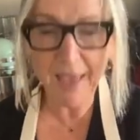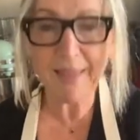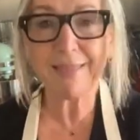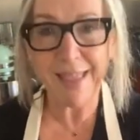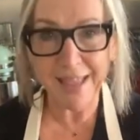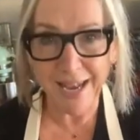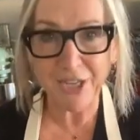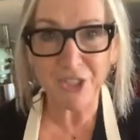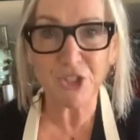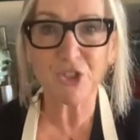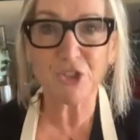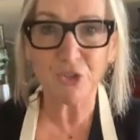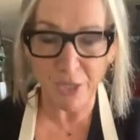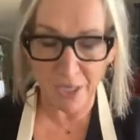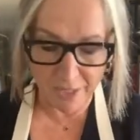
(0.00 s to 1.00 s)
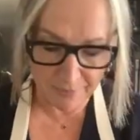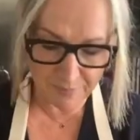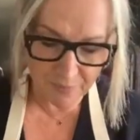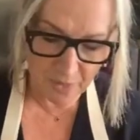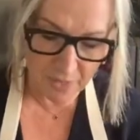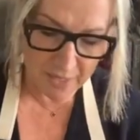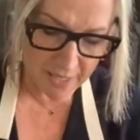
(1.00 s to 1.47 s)
And then add your sugar,
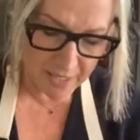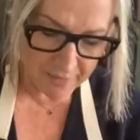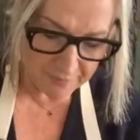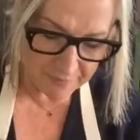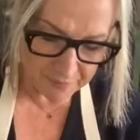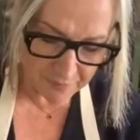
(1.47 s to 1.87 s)
okay?